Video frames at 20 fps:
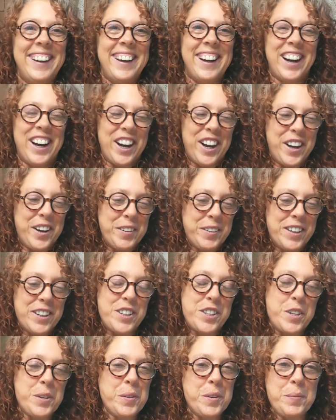
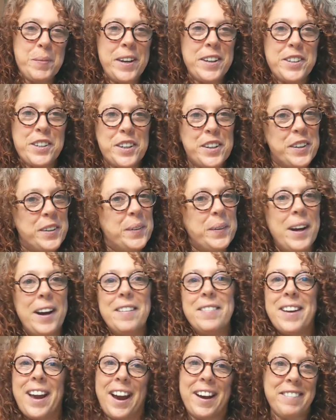because you want to make sure you
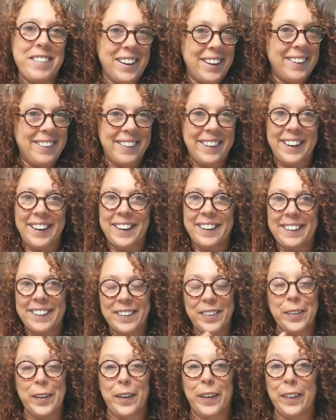have everything
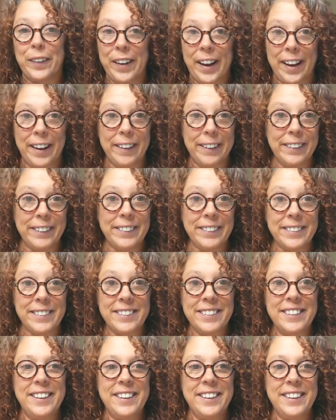thawed out,